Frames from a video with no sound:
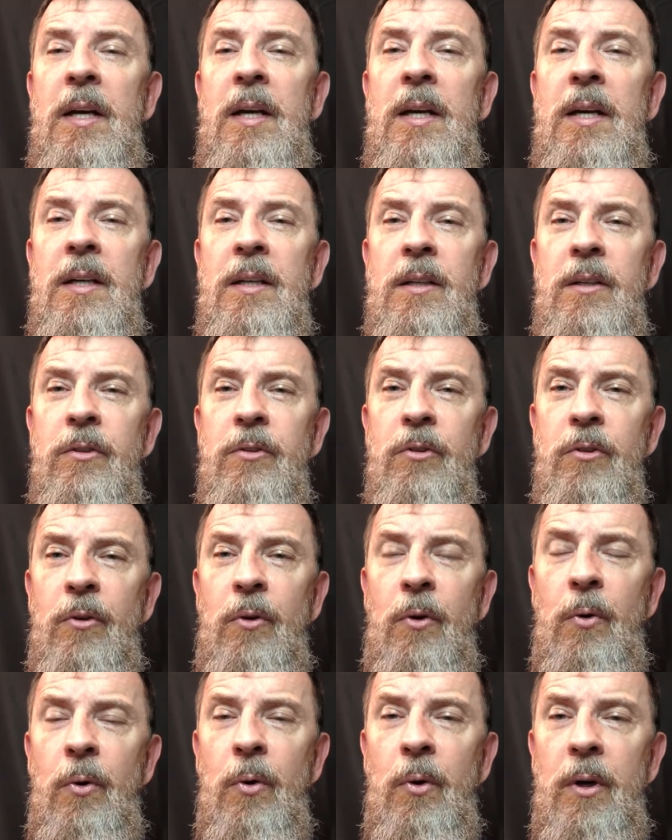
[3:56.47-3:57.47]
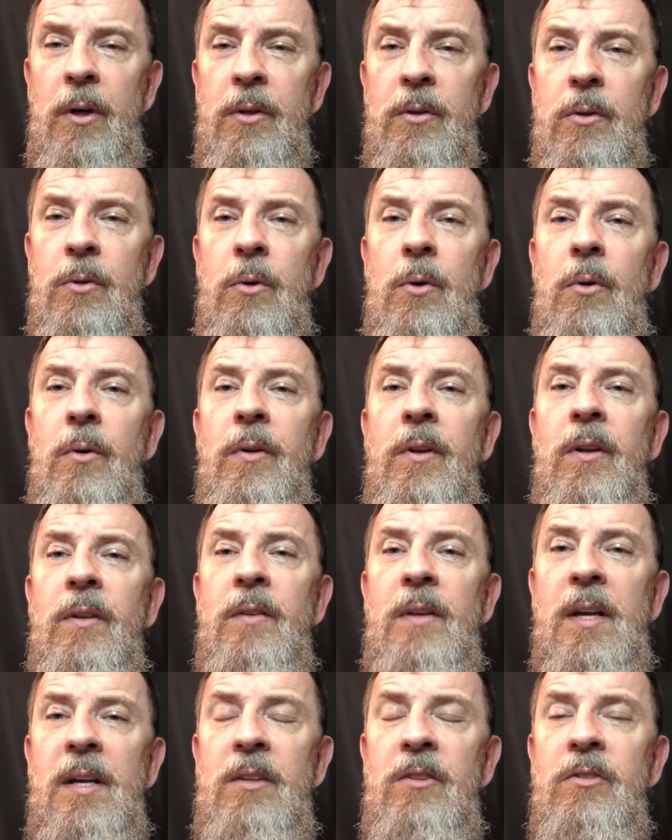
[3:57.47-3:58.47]
it is critical that
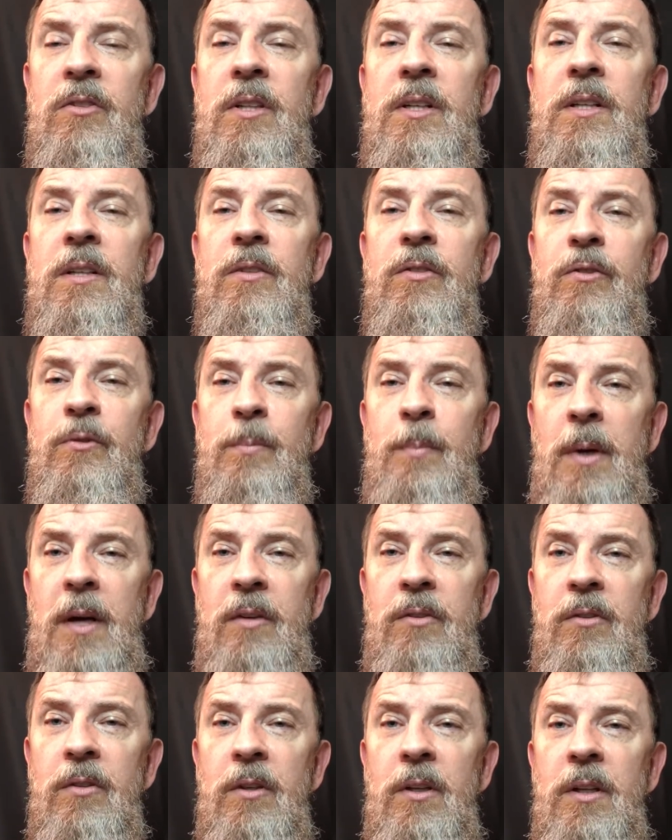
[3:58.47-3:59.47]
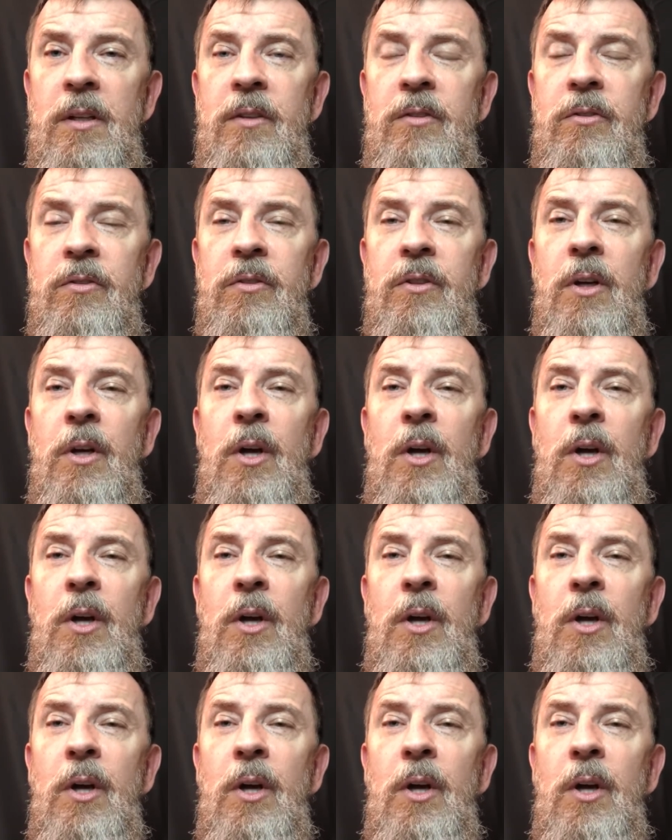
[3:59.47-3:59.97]
they see a specialist